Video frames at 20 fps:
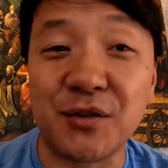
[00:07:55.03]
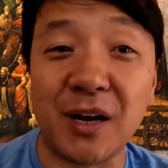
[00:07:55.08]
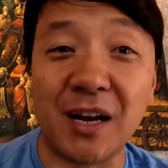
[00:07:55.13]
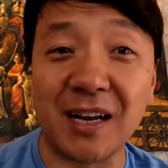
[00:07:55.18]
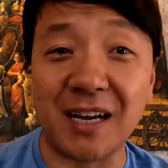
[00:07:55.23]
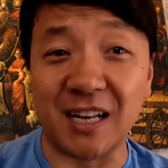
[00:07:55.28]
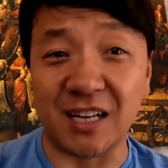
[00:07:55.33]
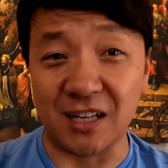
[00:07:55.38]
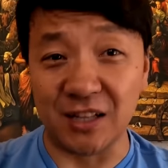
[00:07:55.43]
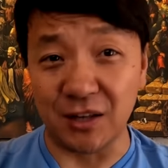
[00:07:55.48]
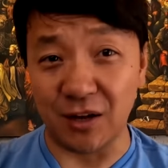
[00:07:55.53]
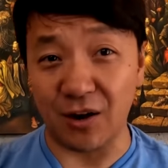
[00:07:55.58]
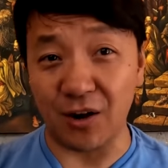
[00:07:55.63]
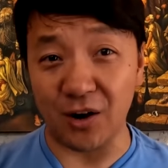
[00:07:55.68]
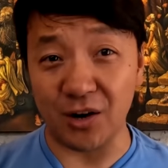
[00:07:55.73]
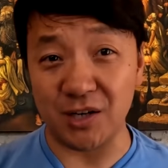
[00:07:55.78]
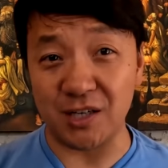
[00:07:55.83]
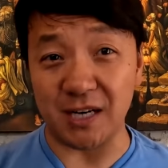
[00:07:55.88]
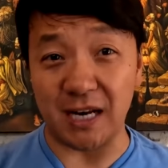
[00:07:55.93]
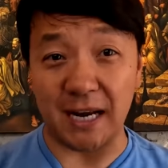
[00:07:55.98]
Try to get the
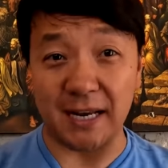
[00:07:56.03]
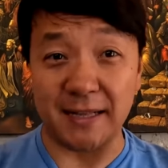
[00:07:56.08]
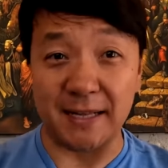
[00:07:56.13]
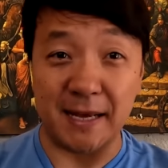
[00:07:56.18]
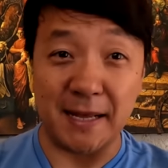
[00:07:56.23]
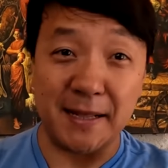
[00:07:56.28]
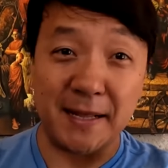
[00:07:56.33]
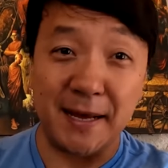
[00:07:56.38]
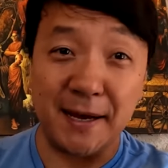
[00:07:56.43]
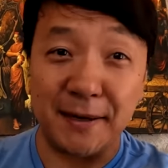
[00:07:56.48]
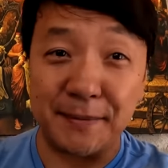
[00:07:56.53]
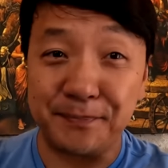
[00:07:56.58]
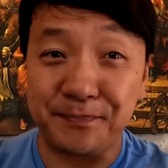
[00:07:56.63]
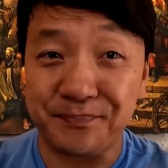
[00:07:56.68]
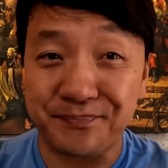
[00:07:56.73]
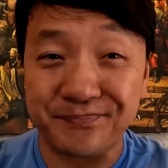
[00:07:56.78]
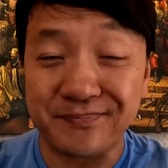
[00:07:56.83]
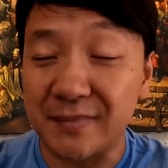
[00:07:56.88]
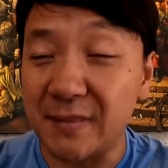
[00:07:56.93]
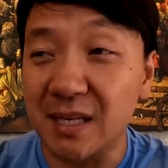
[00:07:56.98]
large, and then
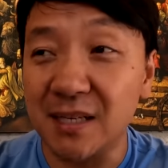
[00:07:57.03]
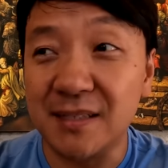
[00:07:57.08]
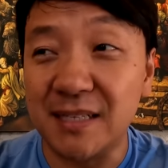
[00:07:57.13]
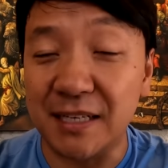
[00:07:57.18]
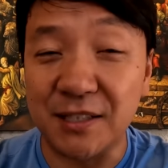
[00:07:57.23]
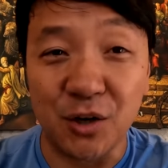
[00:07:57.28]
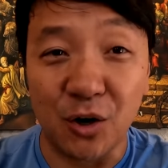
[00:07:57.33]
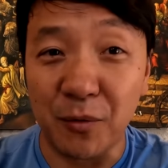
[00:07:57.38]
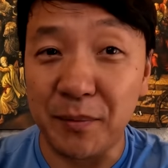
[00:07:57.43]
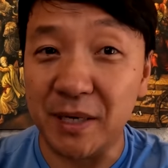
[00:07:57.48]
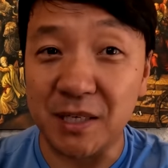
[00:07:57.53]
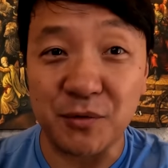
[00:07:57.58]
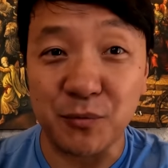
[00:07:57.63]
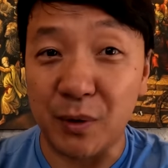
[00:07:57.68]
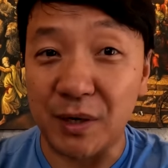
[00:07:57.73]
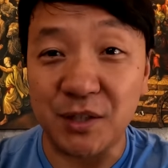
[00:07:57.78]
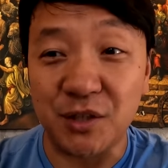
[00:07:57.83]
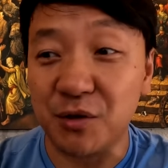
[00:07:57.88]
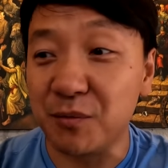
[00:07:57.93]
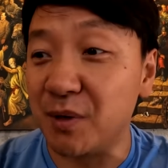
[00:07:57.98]
they told me
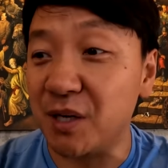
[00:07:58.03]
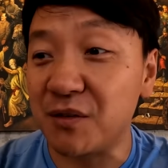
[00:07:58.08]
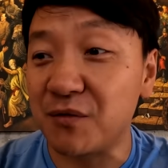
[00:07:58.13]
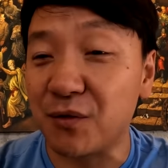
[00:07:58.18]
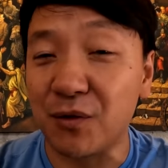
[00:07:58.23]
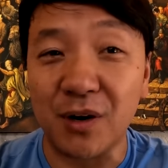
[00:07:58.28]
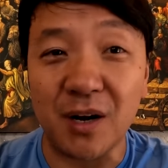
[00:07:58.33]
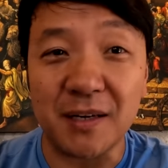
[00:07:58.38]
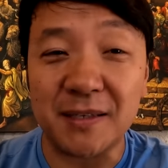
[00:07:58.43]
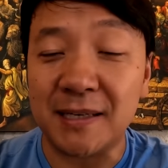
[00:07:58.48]
it's way too much for